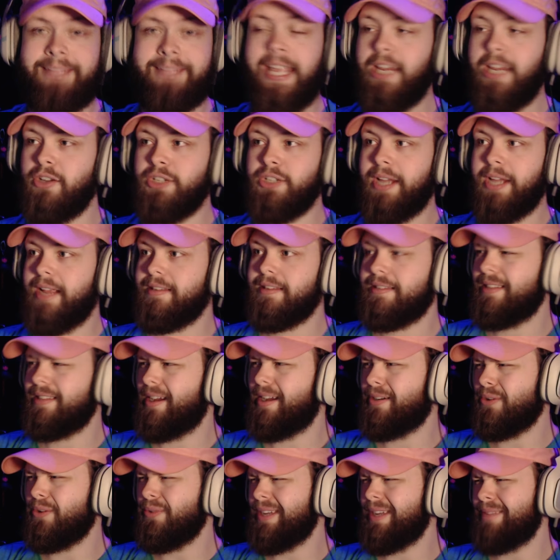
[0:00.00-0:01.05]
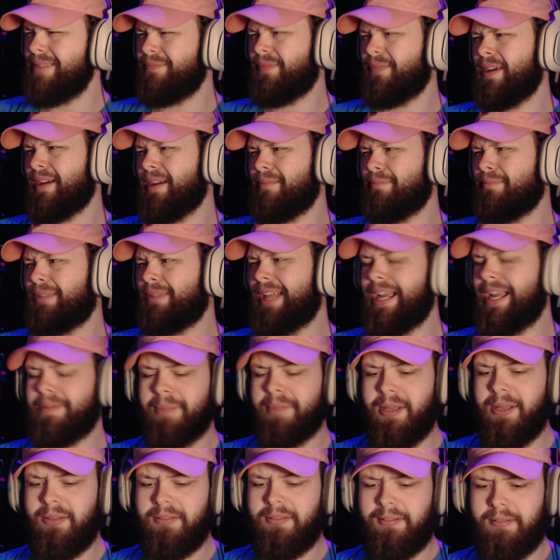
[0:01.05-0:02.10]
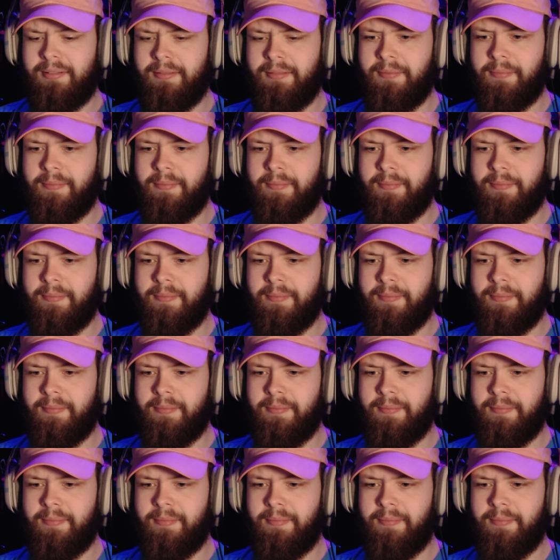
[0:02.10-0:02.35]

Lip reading: Take your chances there. Don't get fucking blackmailed.